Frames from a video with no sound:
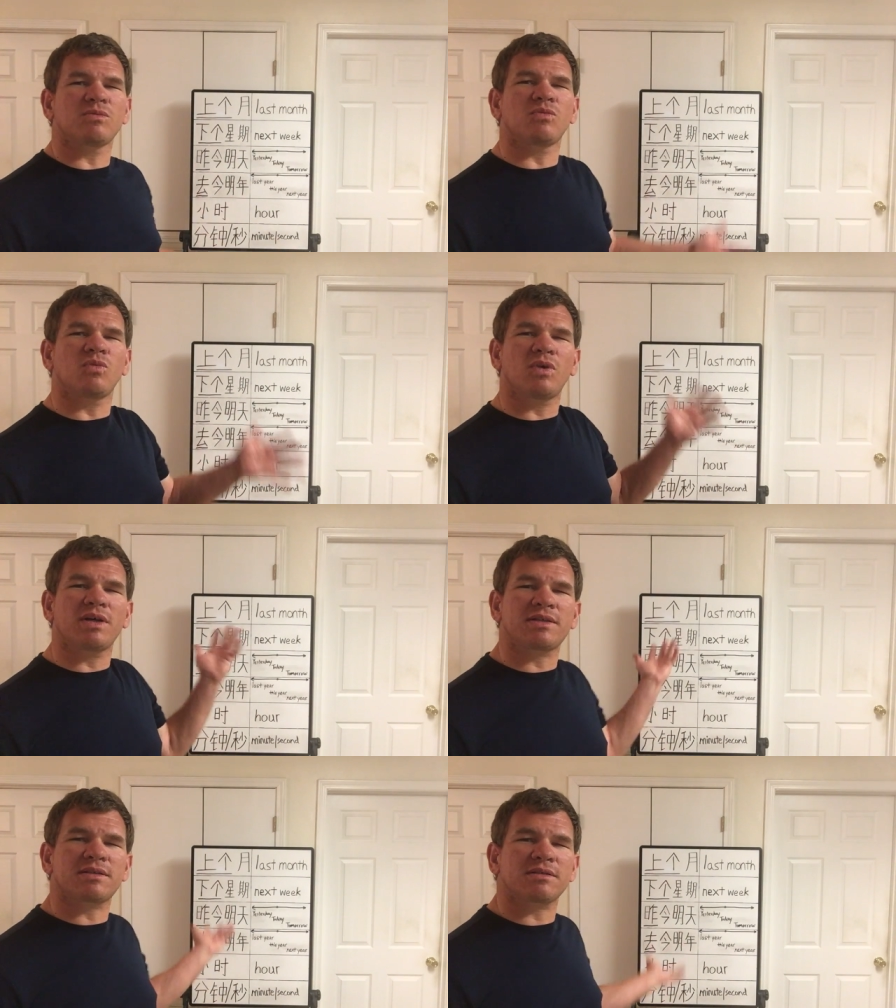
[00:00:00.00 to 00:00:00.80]

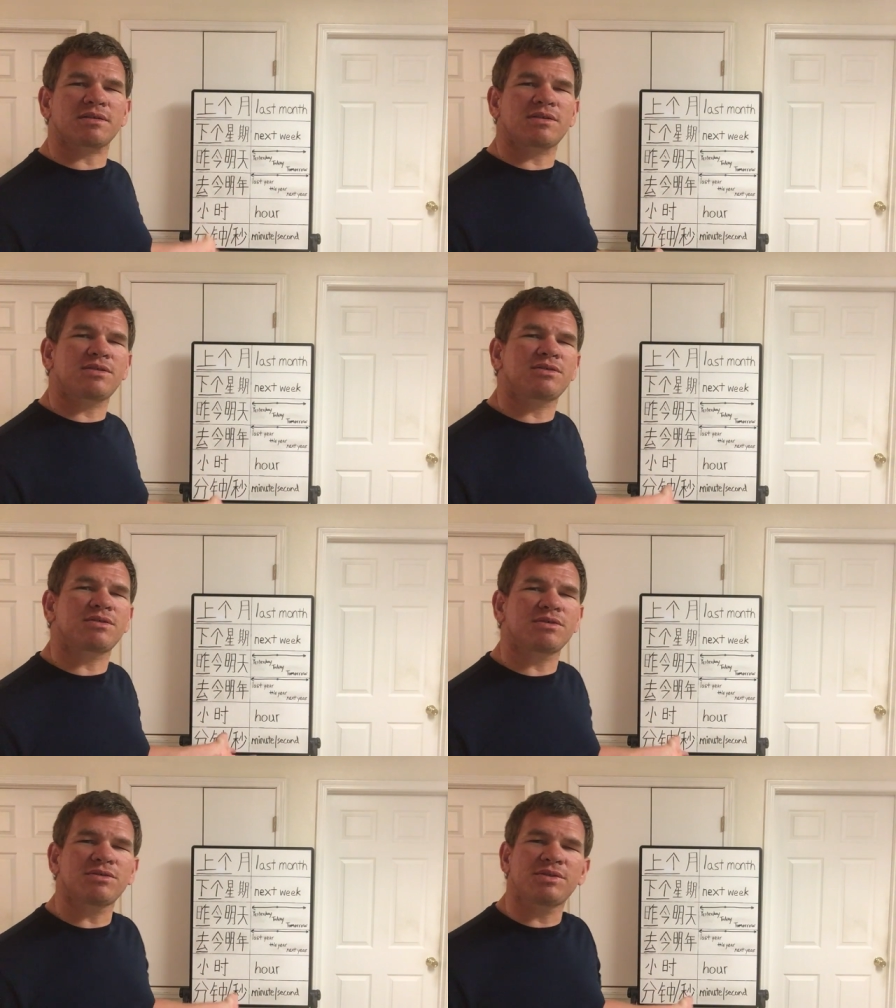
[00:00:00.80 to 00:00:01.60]
what
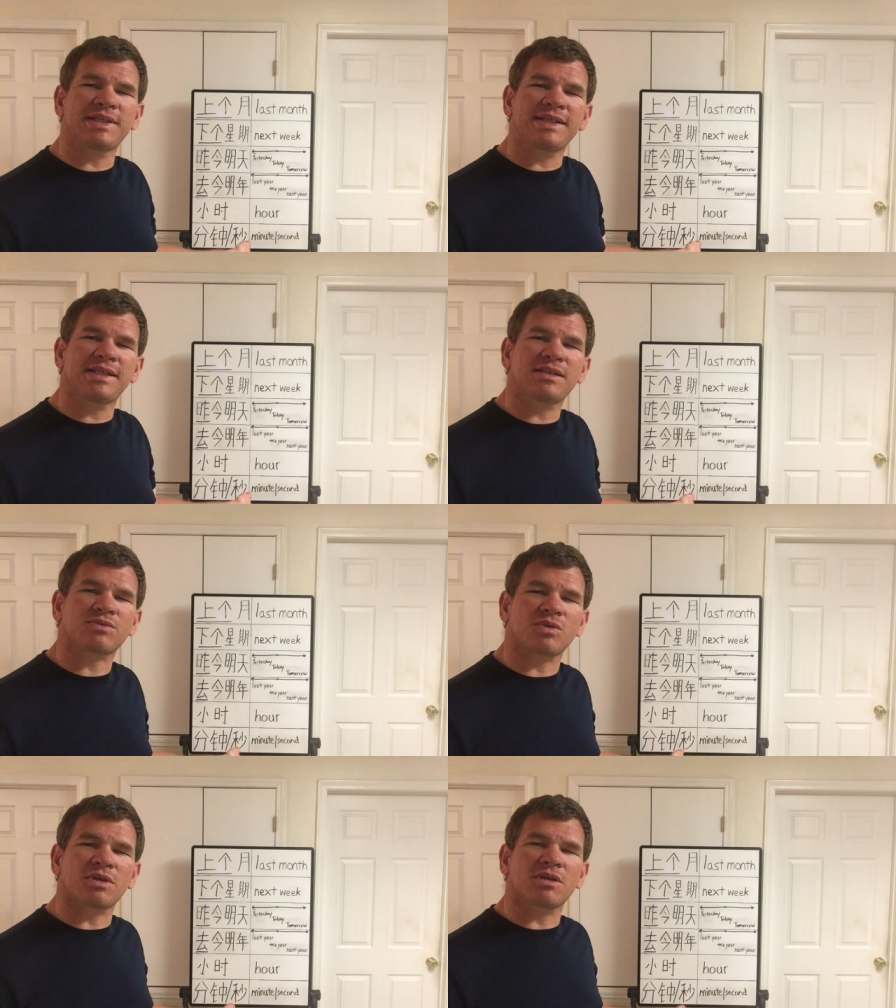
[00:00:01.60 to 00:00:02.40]
do these
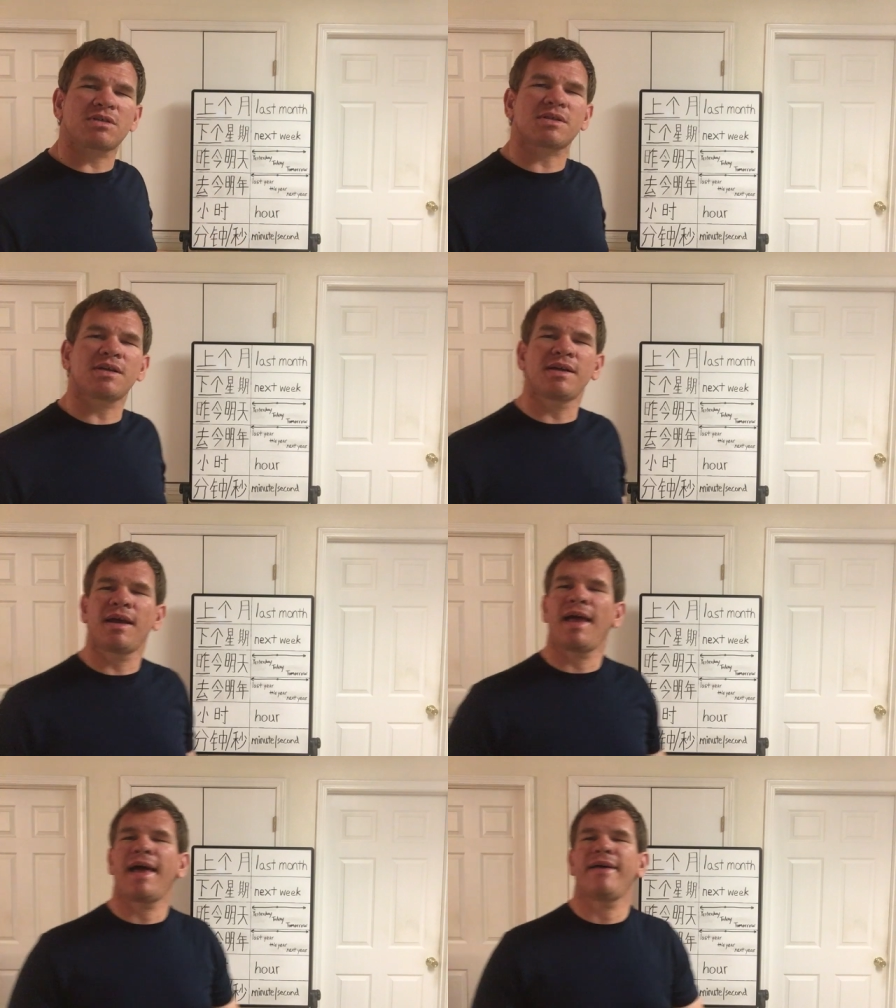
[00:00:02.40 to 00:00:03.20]
words
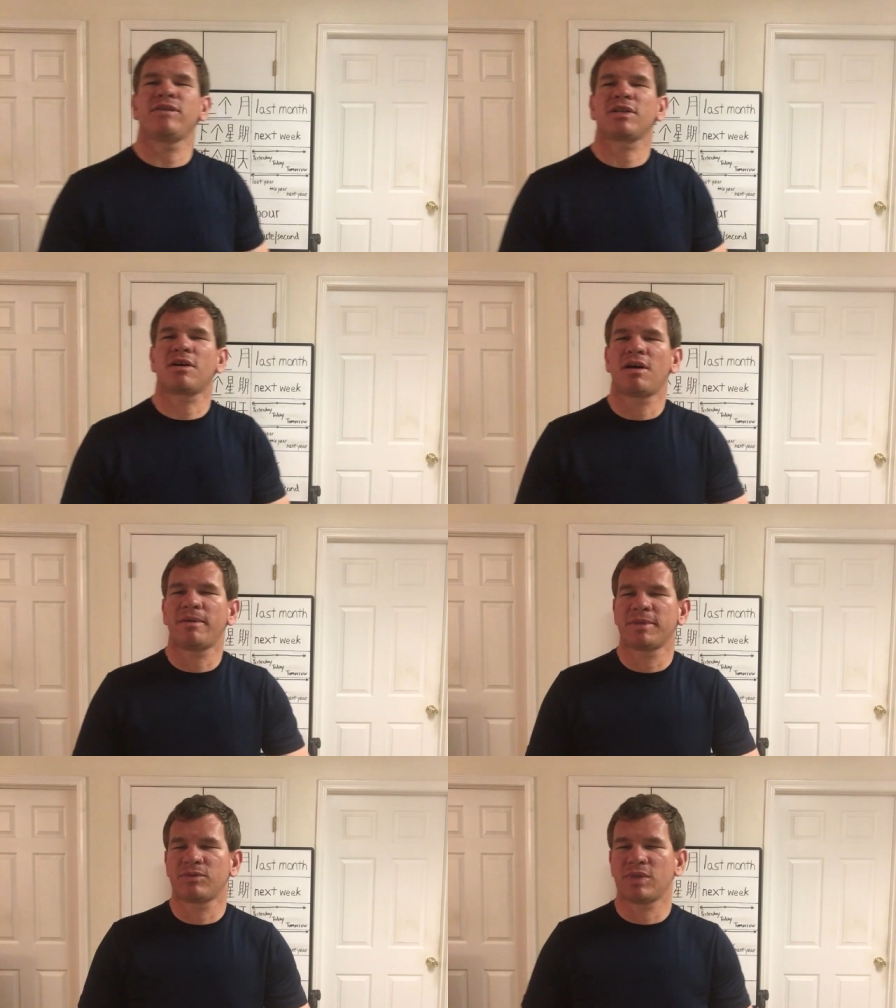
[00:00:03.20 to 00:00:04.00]
have in
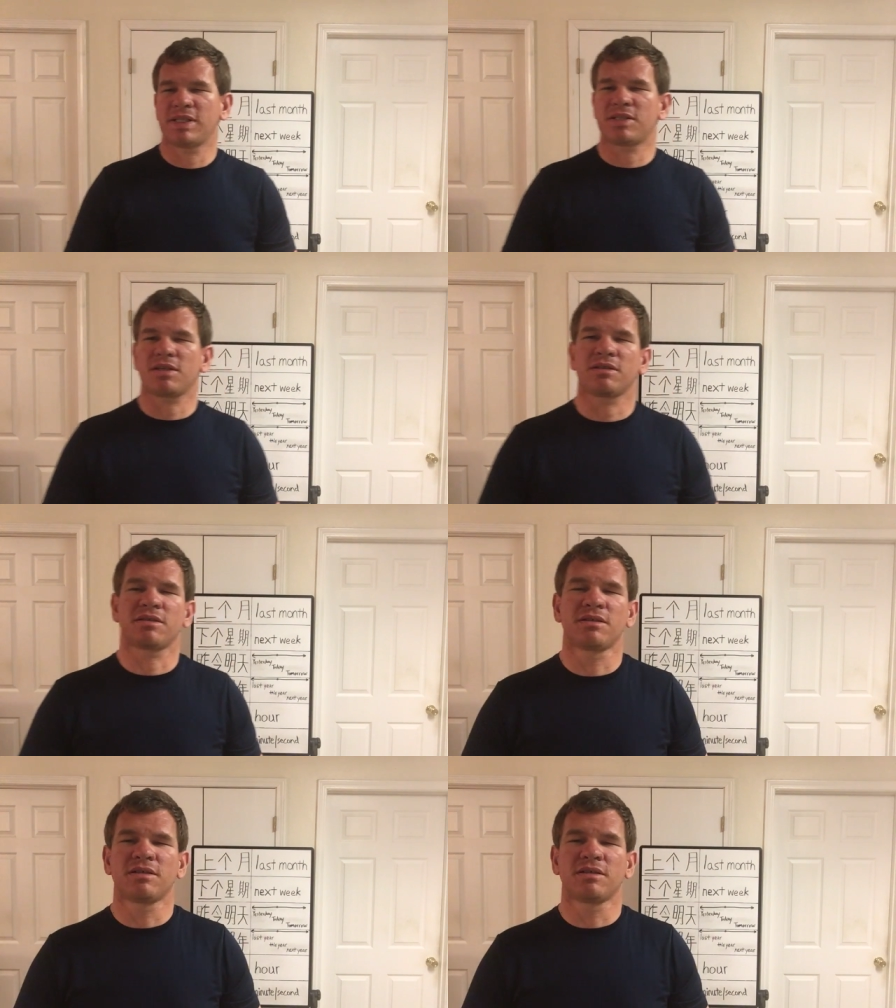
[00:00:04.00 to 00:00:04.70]
common with each other.